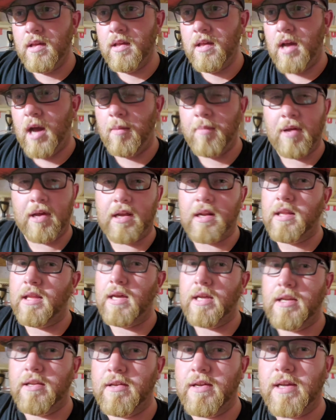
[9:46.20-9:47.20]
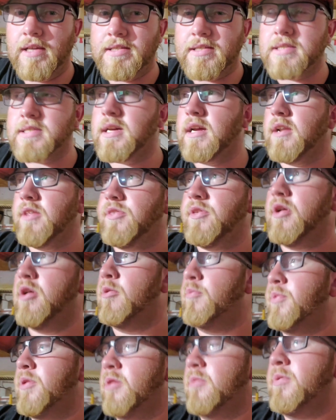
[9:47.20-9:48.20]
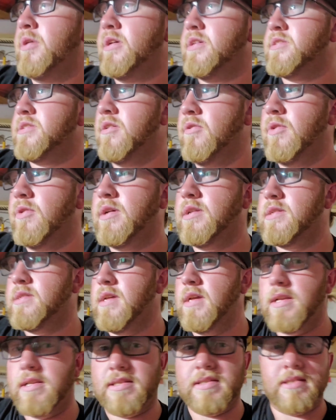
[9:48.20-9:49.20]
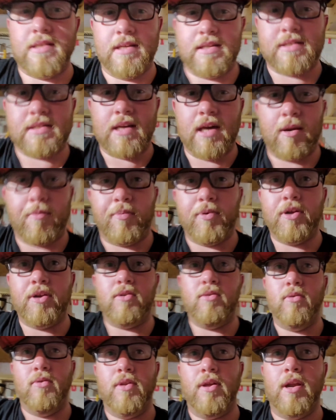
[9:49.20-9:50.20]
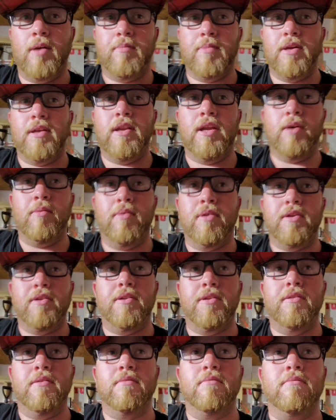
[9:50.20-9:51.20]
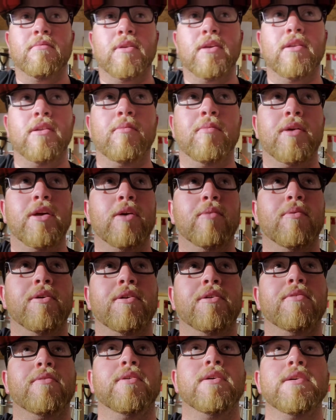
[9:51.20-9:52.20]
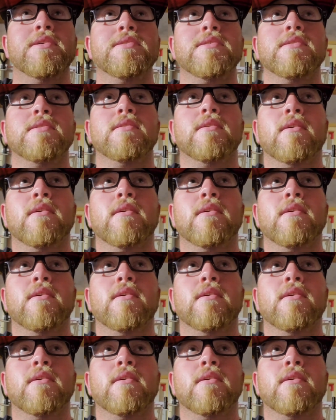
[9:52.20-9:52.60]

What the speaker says: I'm not gonna lie to you guys, it's kind of therapy to me. So it's kind of pretty cool that I'm getting to be able to do this.